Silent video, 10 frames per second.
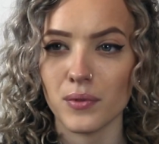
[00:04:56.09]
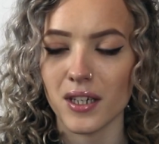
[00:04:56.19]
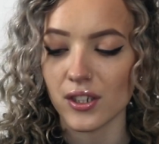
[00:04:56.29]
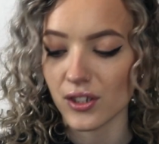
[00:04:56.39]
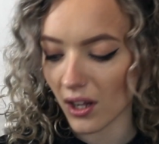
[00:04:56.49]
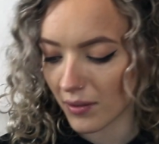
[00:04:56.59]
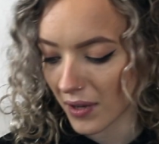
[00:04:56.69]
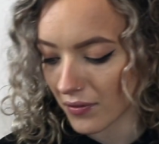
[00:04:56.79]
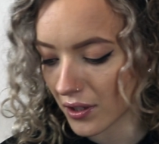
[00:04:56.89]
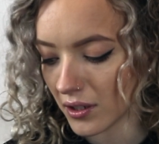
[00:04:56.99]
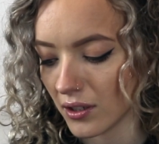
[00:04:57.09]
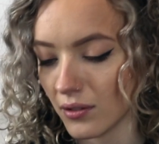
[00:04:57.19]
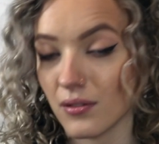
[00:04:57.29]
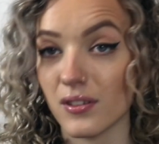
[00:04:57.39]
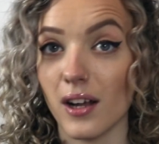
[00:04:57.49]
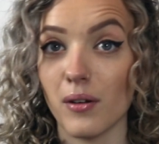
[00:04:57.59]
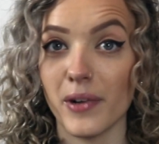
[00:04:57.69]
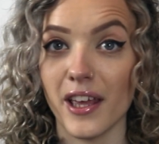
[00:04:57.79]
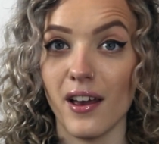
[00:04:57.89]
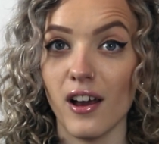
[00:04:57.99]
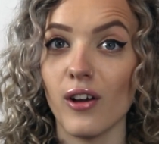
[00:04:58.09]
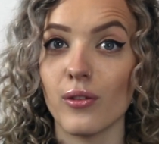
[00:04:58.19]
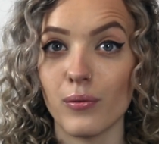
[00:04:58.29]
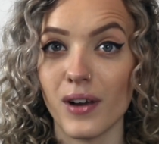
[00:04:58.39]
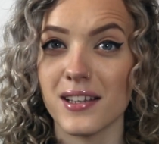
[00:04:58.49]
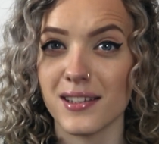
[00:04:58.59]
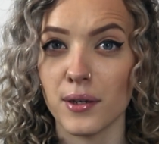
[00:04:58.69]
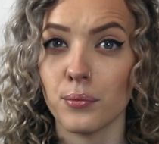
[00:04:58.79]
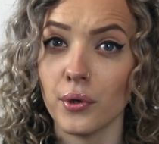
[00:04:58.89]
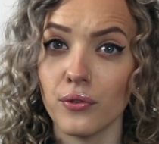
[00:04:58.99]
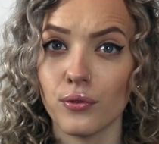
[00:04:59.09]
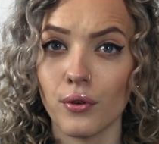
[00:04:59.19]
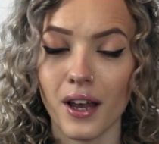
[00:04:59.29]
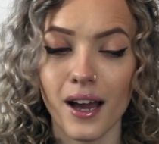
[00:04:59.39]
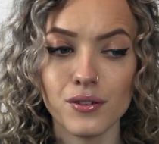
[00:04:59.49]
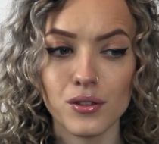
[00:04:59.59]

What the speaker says: which I'm never going to use that on my hair, otherwise it will fall out.